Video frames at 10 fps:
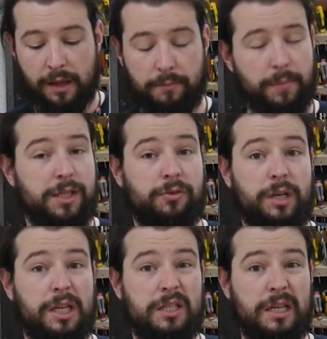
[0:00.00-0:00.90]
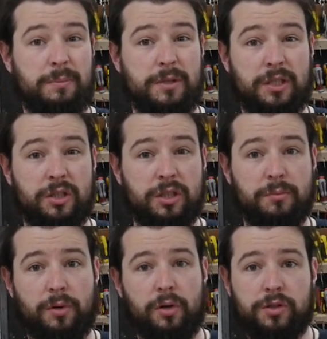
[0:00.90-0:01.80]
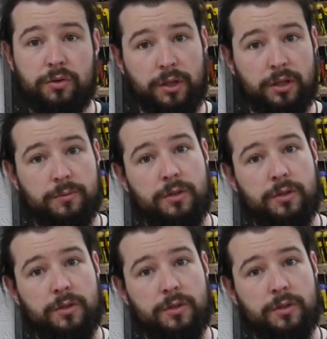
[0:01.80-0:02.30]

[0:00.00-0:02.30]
Makes it really easy to position, but also when it comes